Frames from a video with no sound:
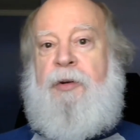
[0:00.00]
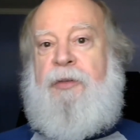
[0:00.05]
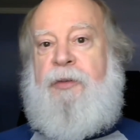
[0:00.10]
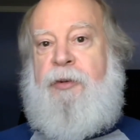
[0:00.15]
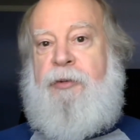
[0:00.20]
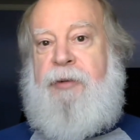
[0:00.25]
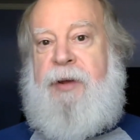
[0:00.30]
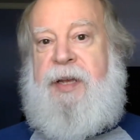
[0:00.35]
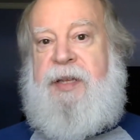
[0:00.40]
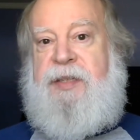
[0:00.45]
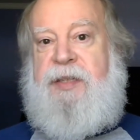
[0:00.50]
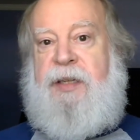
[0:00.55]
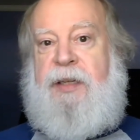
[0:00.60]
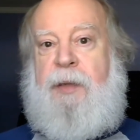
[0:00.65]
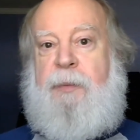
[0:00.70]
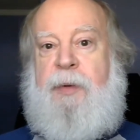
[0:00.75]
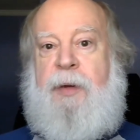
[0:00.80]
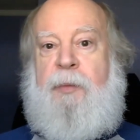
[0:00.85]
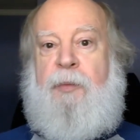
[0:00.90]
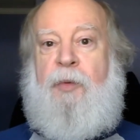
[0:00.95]
or the greens a
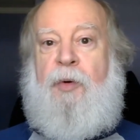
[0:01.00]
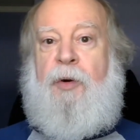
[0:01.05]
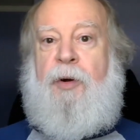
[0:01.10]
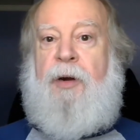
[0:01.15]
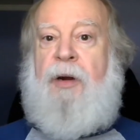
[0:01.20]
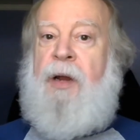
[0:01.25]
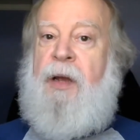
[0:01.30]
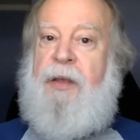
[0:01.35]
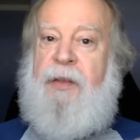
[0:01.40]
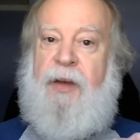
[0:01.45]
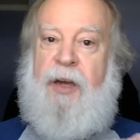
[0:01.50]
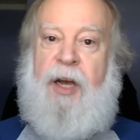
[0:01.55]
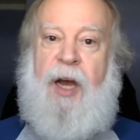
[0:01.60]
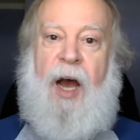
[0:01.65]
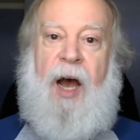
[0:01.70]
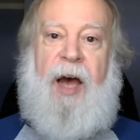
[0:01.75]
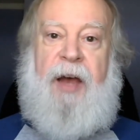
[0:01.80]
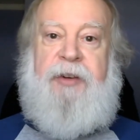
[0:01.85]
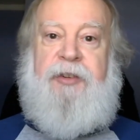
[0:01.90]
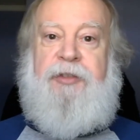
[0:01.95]
little bit more, the
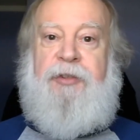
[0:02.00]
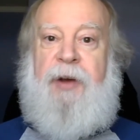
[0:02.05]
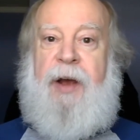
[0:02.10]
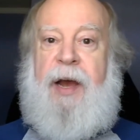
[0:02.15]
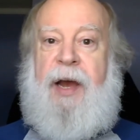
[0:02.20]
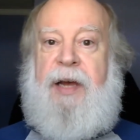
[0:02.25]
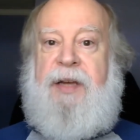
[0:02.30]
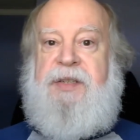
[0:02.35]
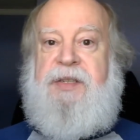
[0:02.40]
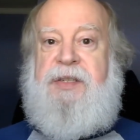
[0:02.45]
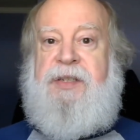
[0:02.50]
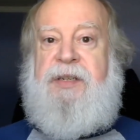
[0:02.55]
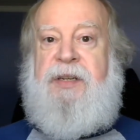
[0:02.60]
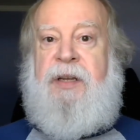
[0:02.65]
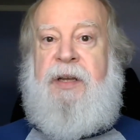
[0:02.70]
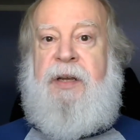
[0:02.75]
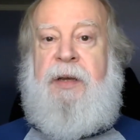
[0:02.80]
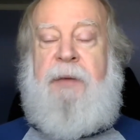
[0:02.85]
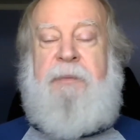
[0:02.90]
contrast.